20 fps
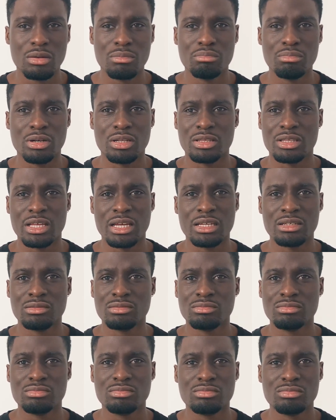but
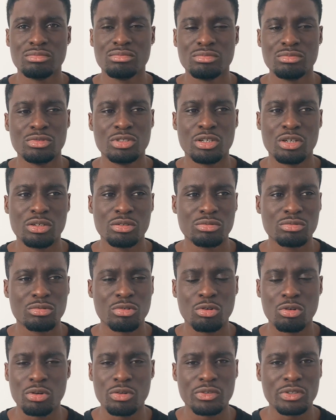then, you know,
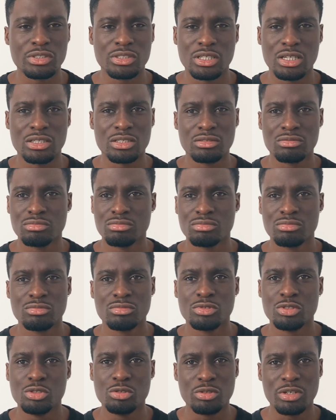all of a sudden
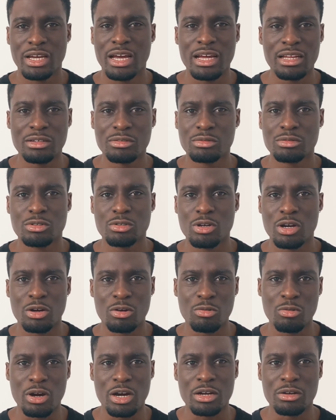you can
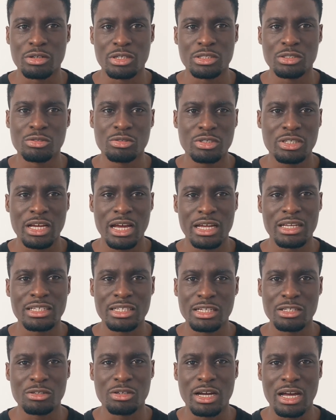acquire it, you can
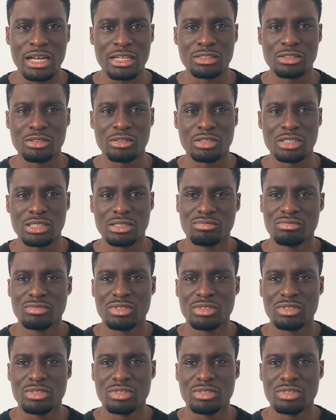get your hands on it,